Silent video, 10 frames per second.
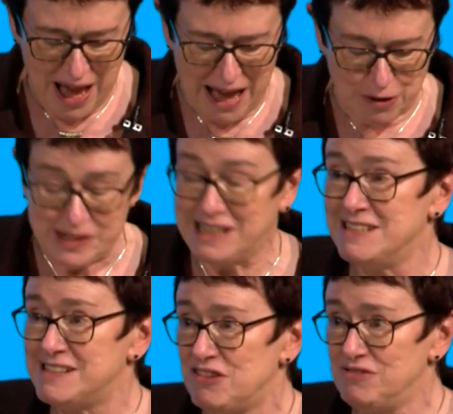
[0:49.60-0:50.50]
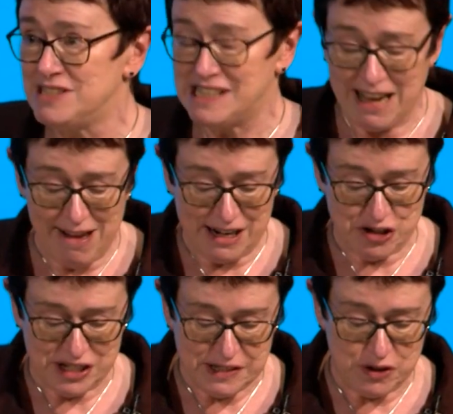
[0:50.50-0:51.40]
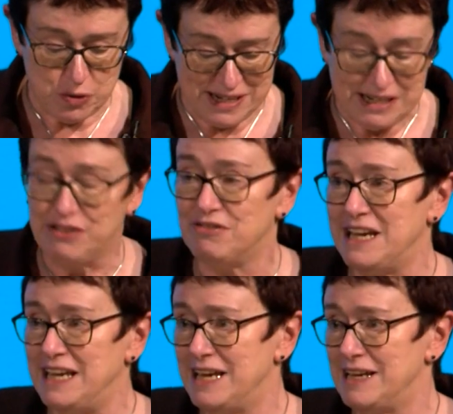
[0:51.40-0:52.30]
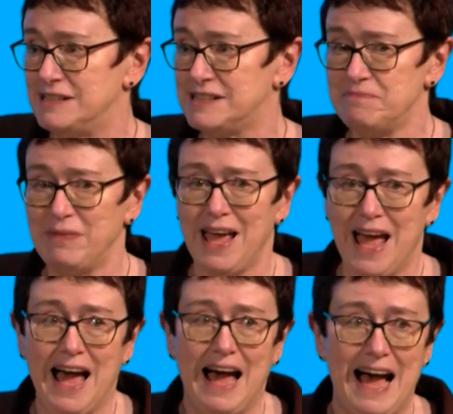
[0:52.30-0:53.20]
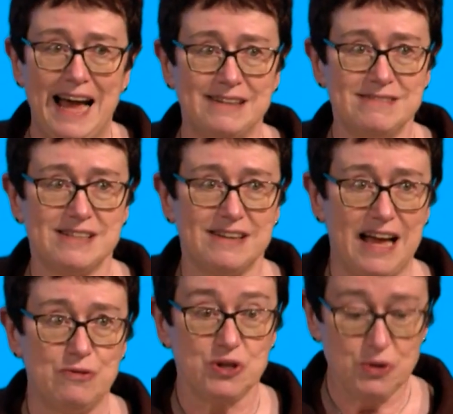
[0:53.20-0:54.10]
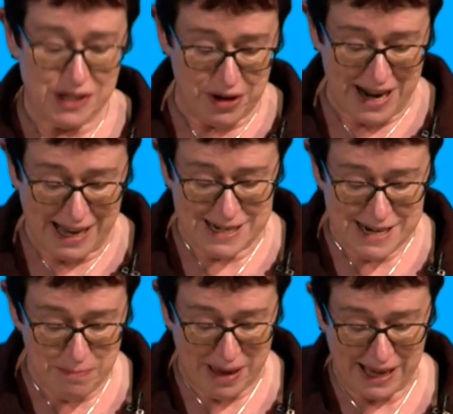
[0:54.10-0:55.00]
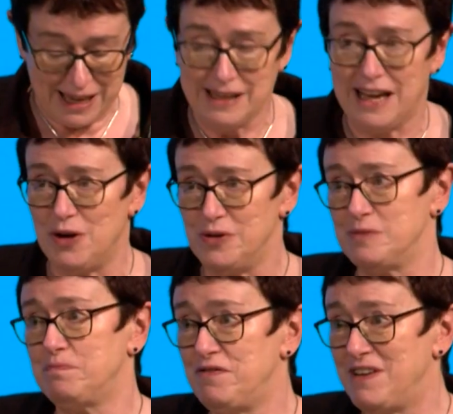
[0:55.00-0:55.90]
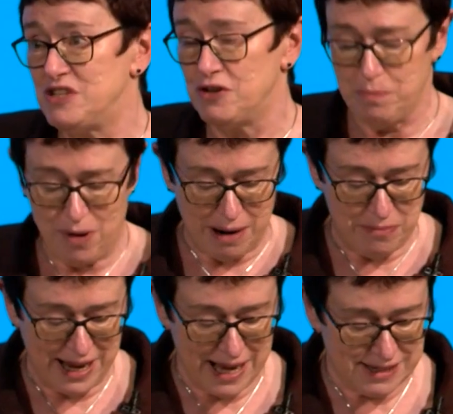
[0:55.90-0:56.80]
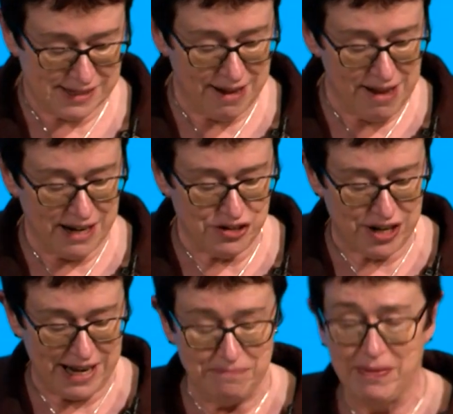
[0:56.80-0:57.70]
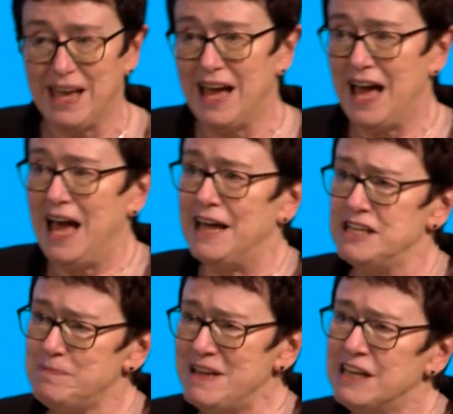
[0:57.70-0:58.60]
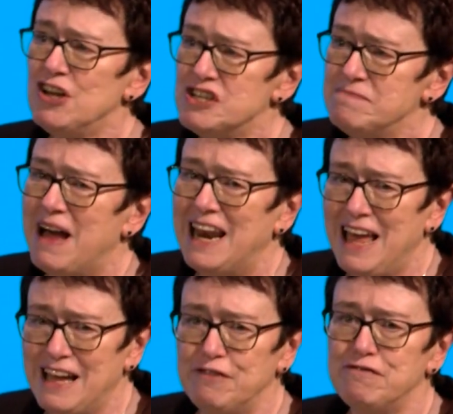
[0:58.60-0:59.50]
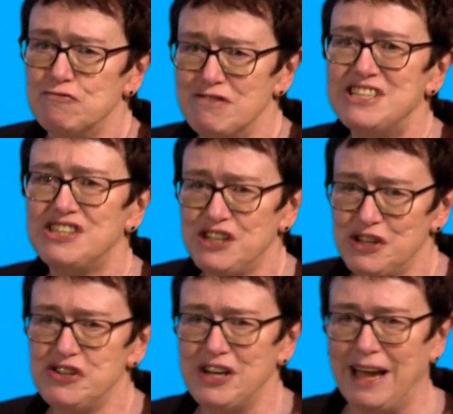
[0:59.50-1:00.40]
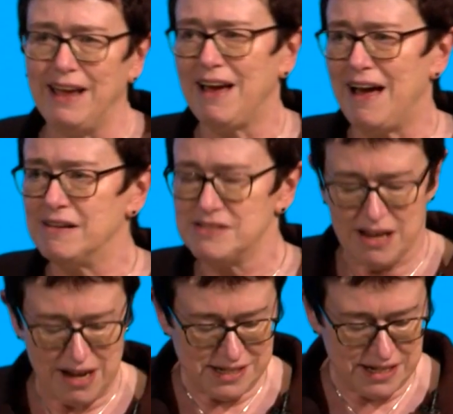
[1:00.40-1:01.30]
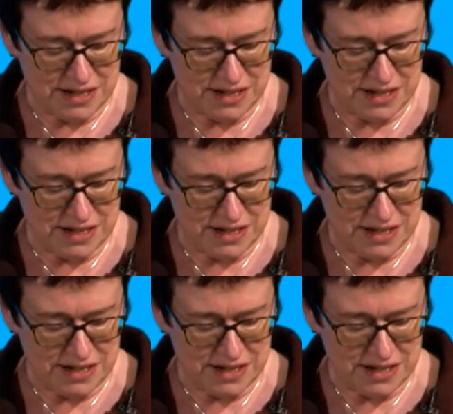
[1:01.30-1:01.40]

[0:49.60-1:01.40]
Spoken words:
I was a consultant psychiatrist for 23 years, and I was also an academic. I was a professor of primary care psychiatry, and I spent a lot of my life researching anxiety